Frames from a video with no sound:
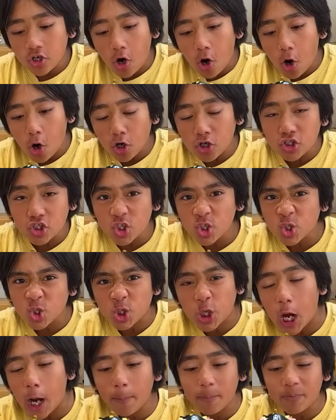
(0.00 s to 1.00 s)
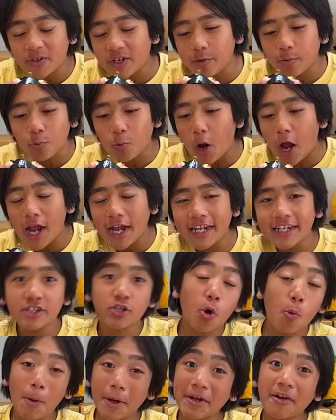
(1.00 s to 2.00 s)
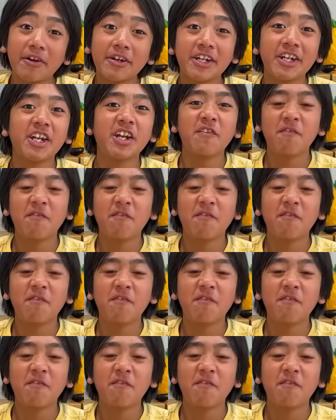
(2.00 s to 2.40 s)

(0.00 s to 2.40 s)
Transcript: guys, it's Captain Ryan going on an